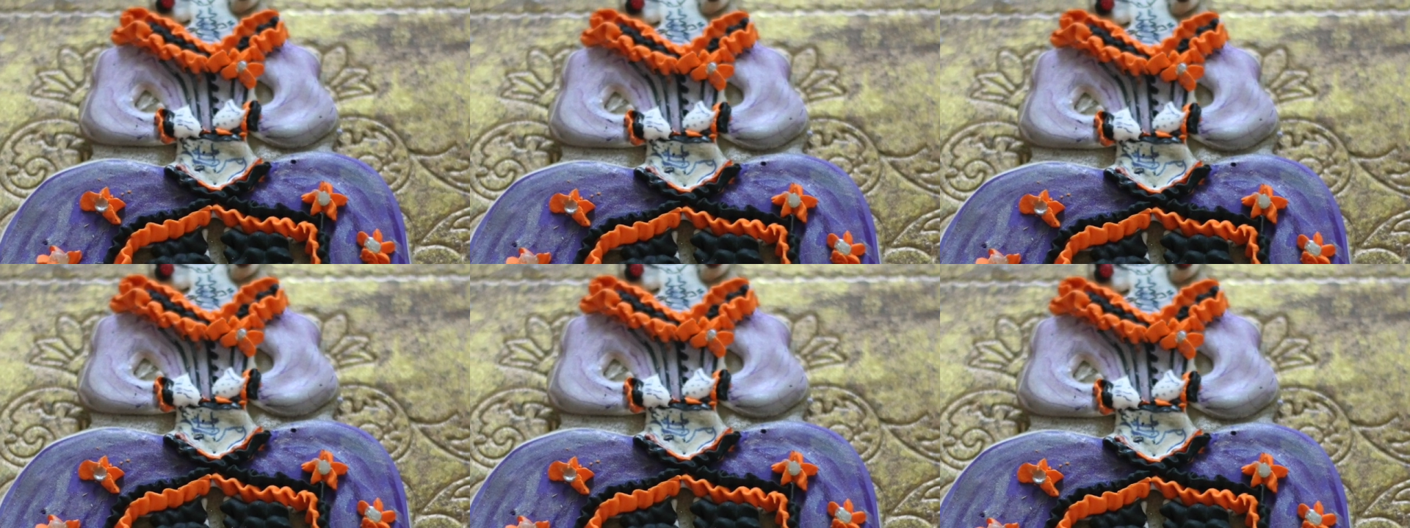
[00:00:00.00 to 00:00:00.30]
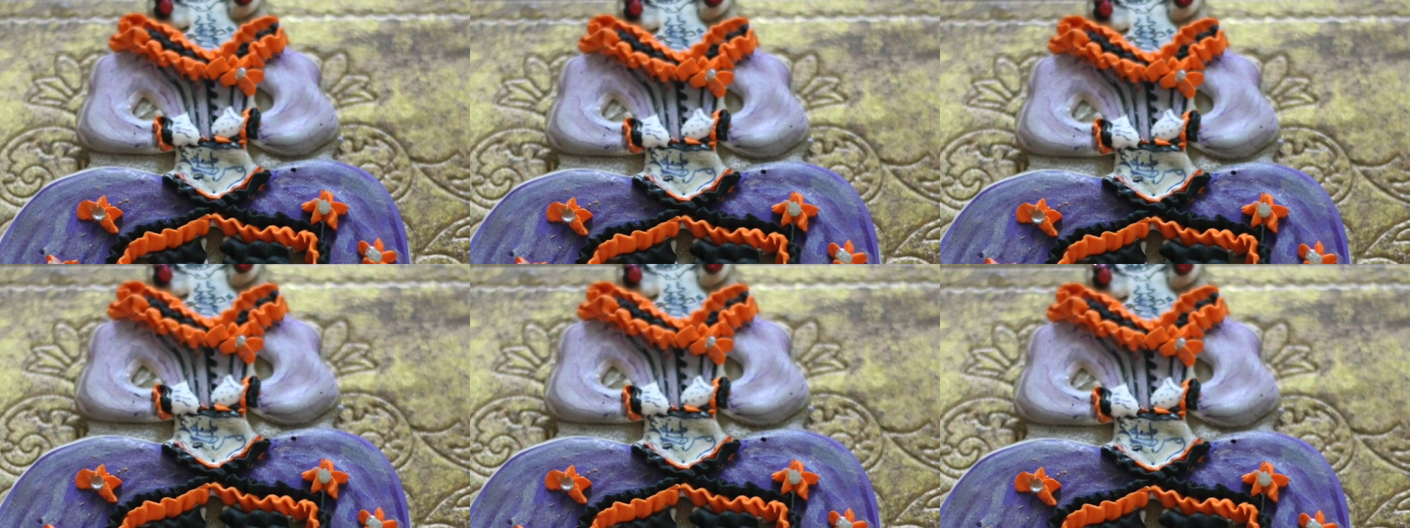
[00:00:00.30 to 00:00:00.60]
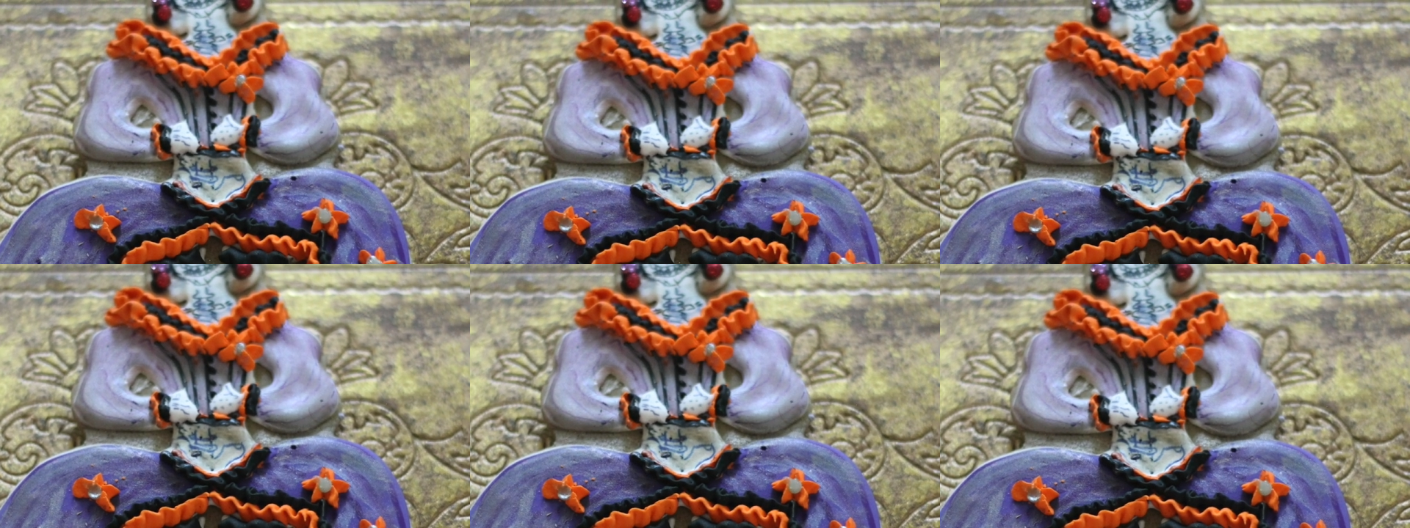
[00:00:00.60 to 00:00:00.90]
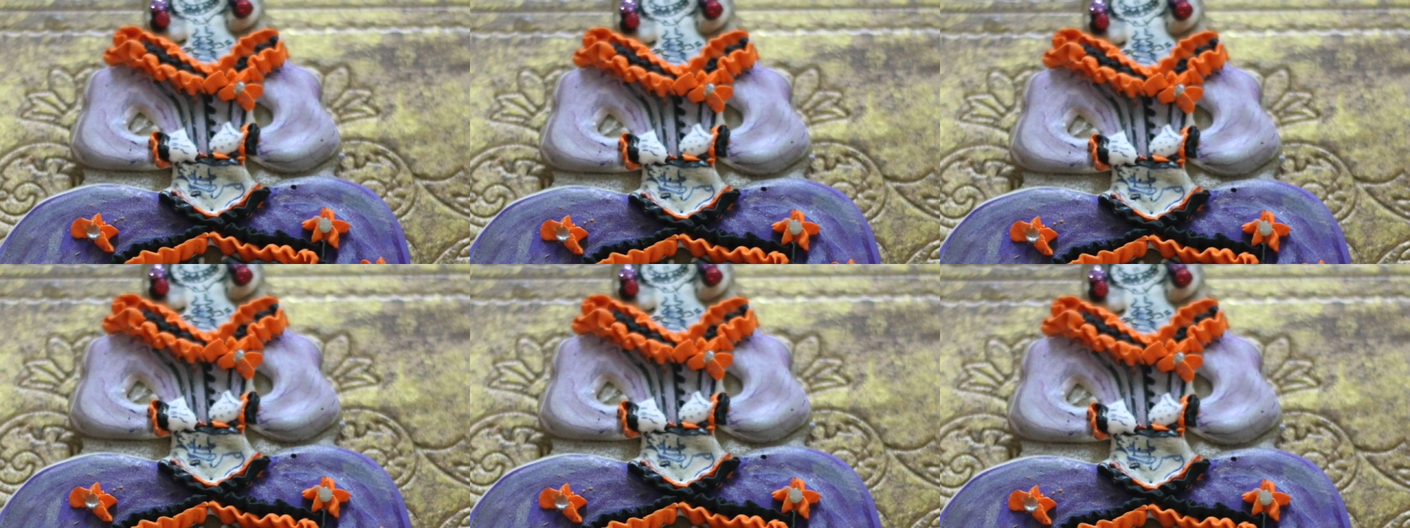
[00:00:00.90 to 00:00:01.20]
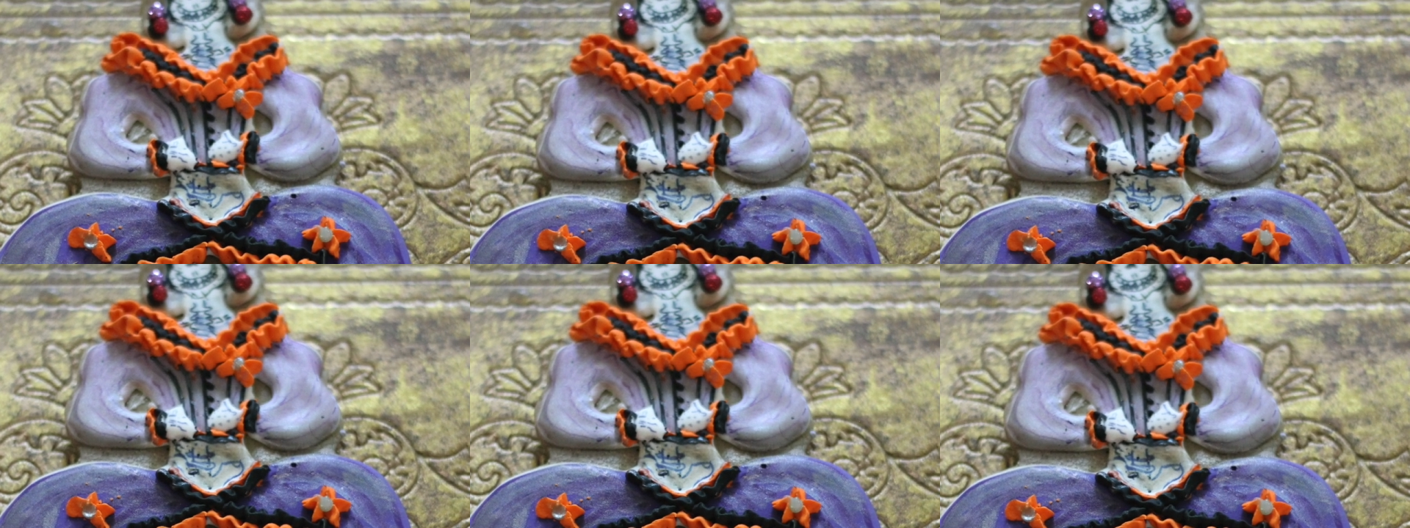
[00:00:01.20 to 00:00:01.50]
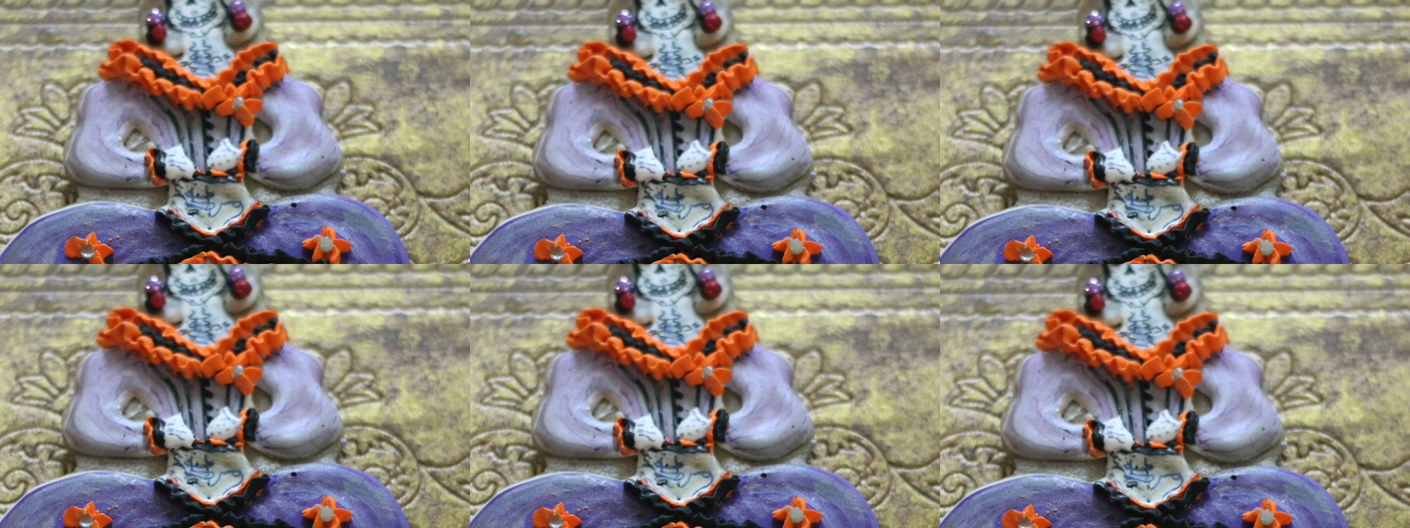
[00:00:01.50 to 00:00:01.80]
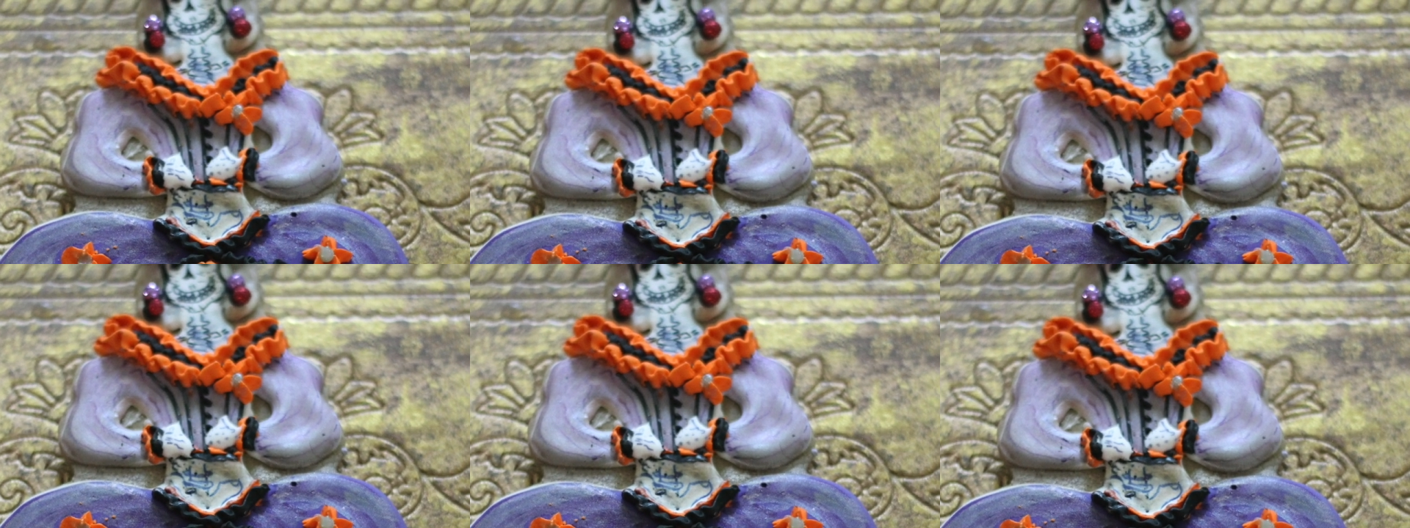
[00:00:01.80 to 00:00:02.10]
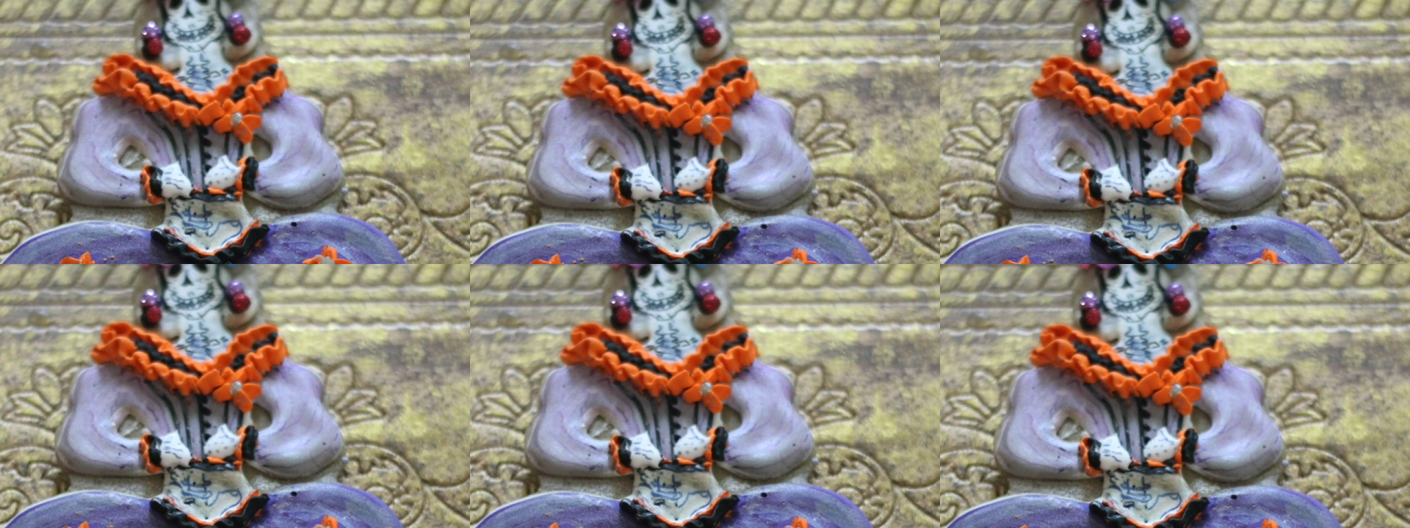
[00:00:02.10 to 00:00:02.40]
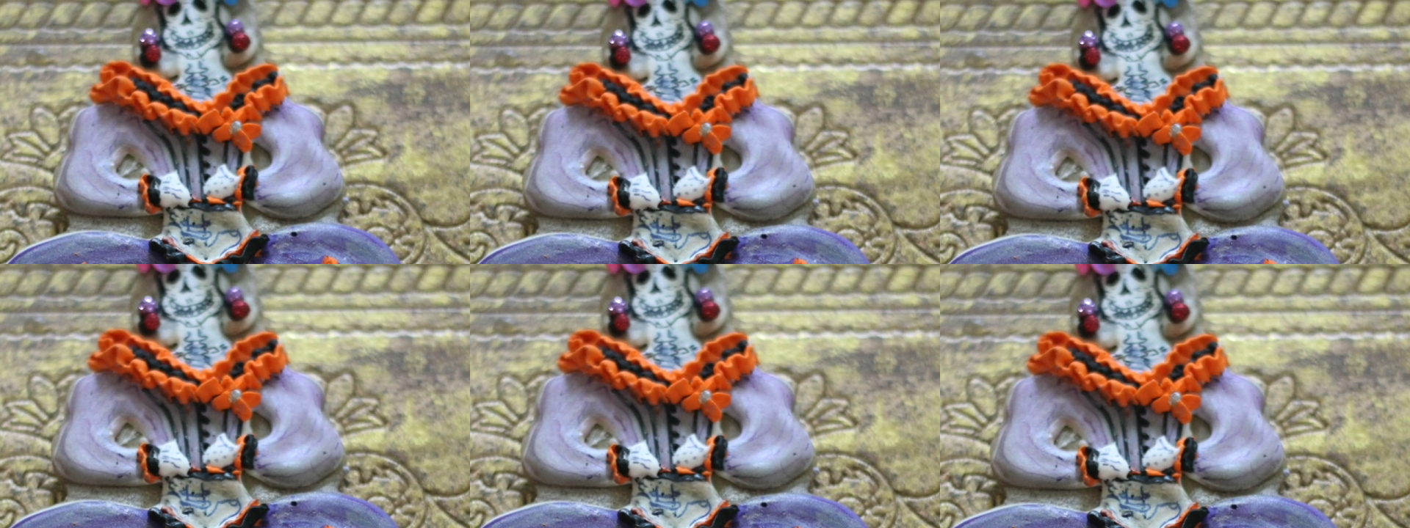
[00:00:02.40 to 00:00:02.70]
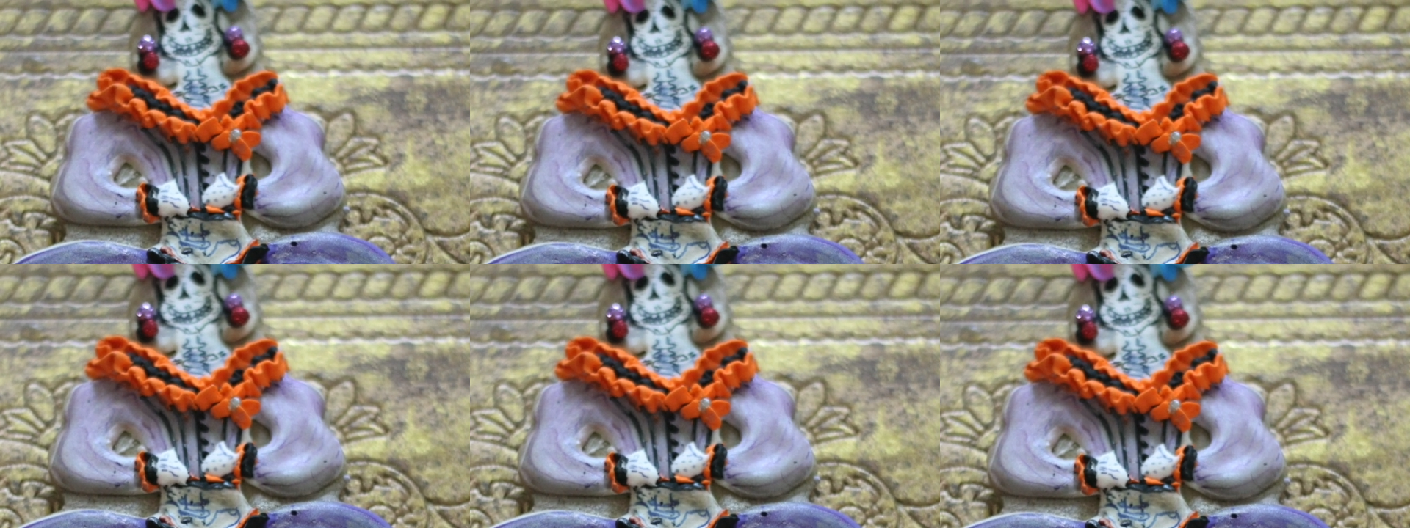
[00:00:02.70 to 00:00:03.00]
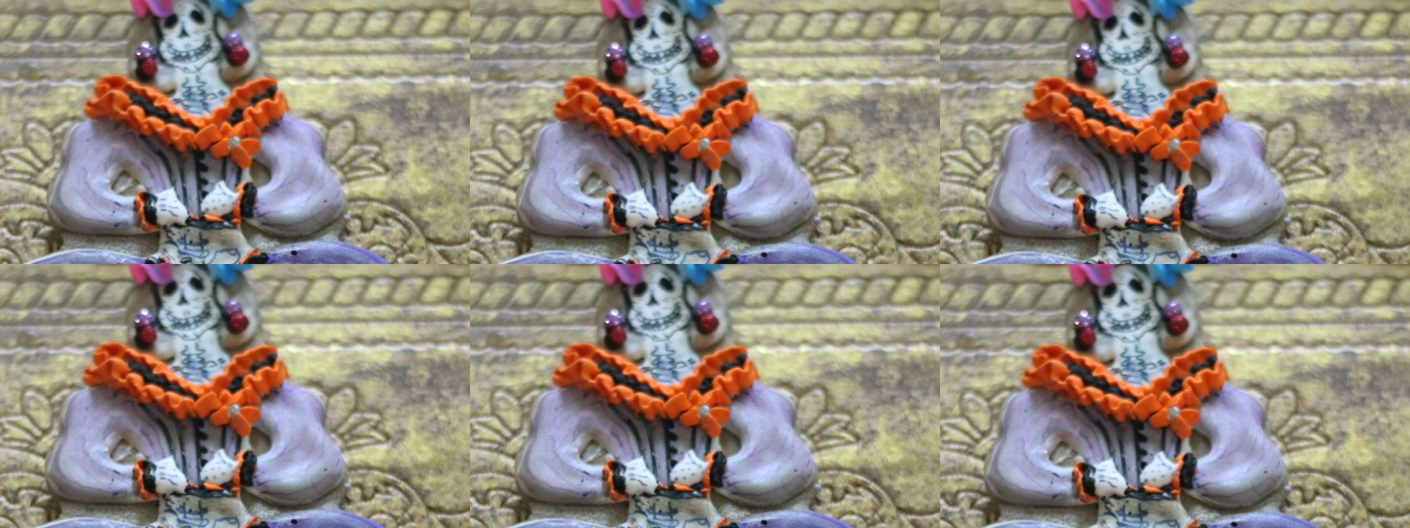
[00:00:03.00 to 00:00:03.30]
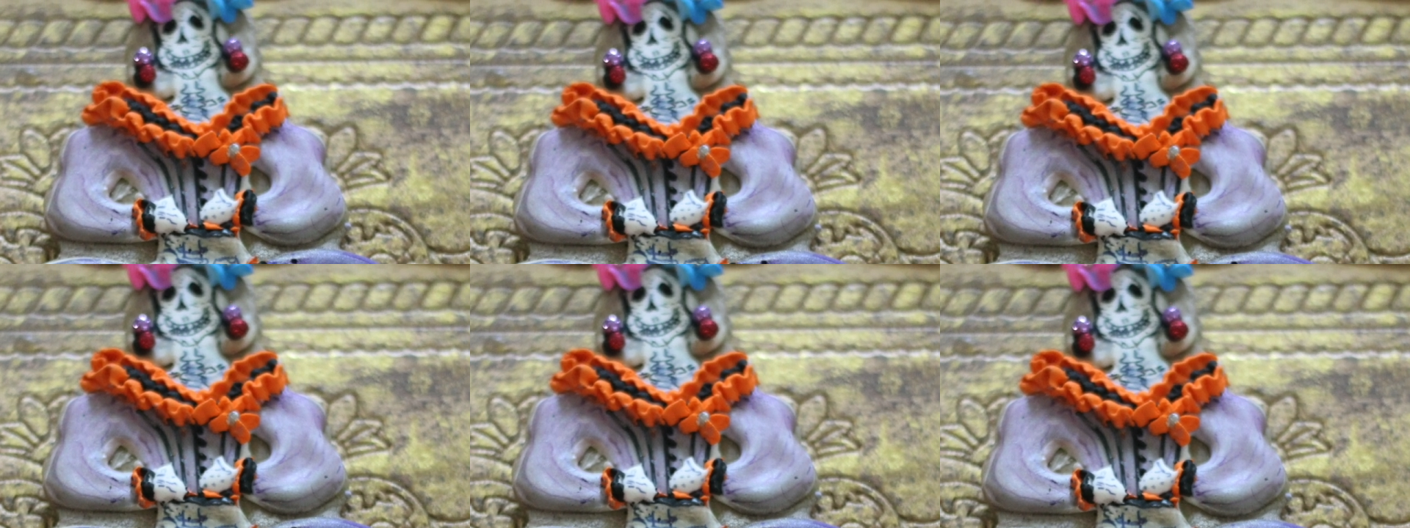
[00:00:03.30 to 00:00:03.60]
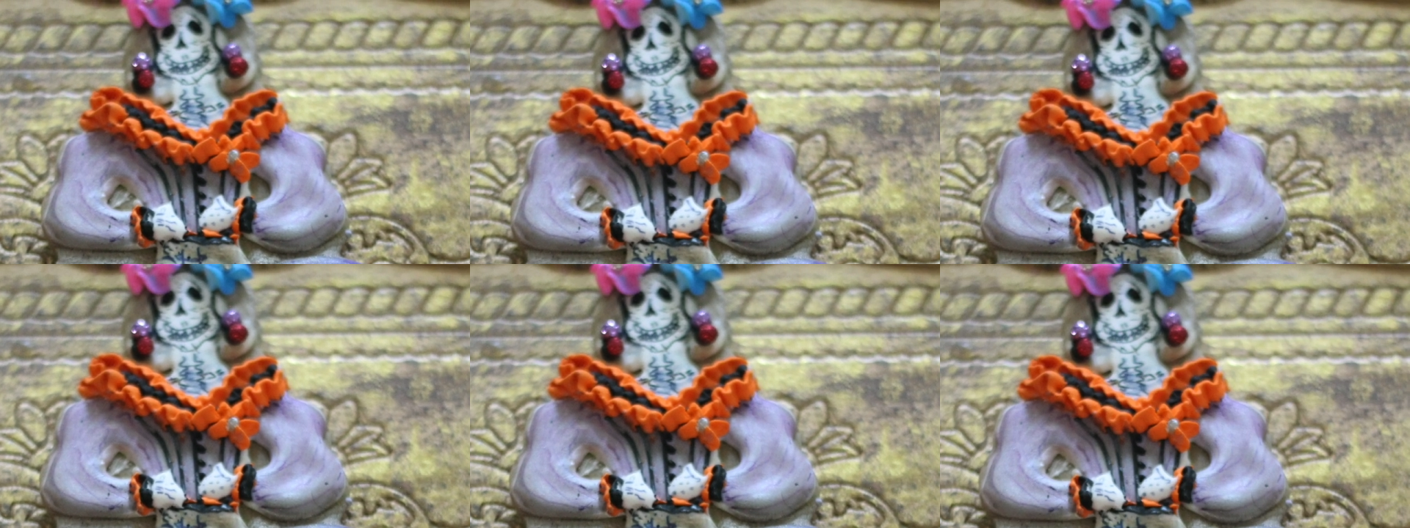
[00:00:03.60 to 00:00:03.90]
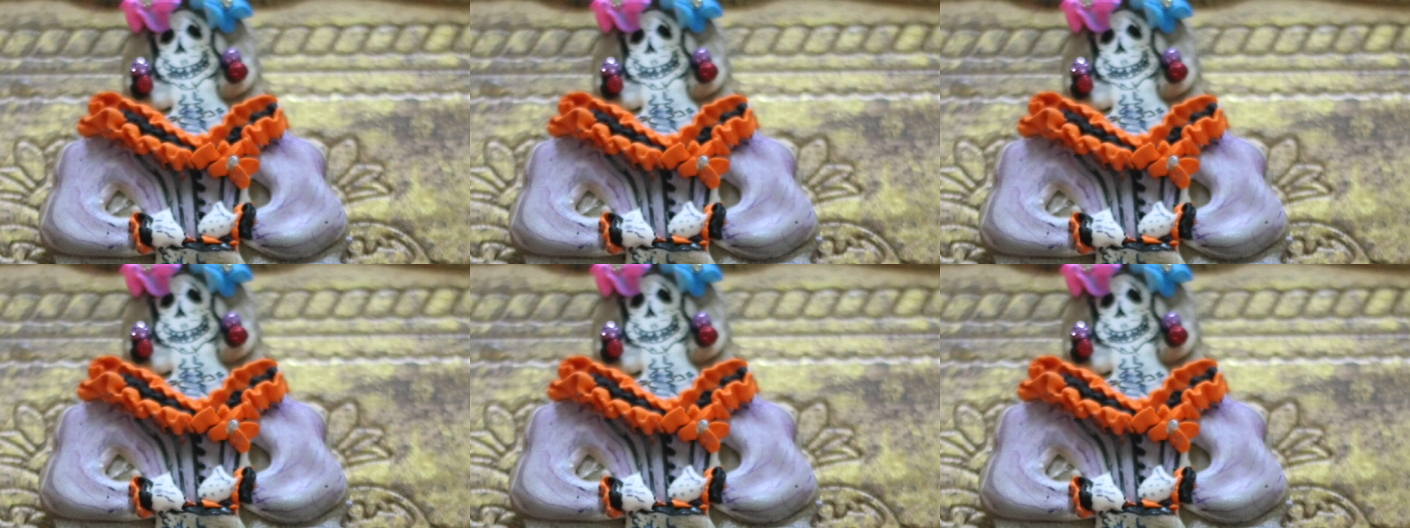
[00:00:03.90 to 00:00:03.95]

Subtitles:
[unreadable: no face in view]